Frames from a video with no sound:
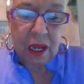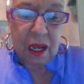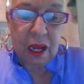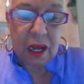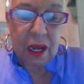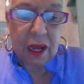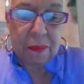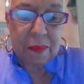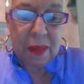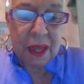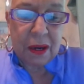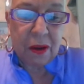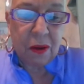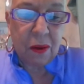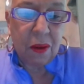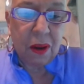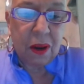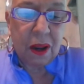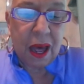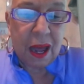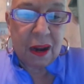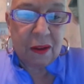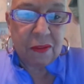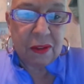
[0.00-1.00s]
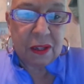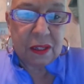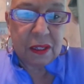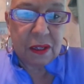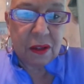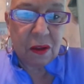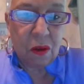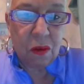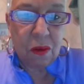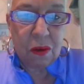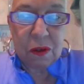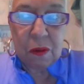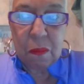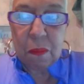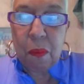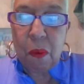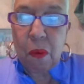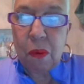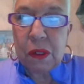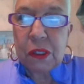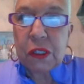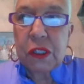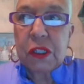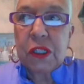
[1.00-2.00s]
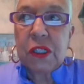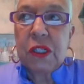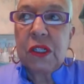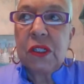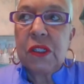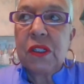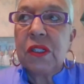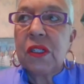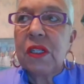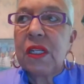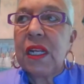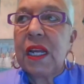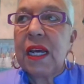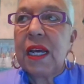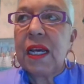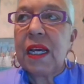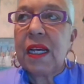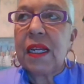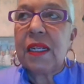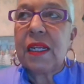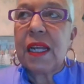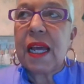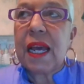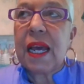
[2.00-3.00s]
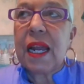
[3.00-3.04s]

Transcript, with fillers: Um, I know a lot of us are going to Portugal and,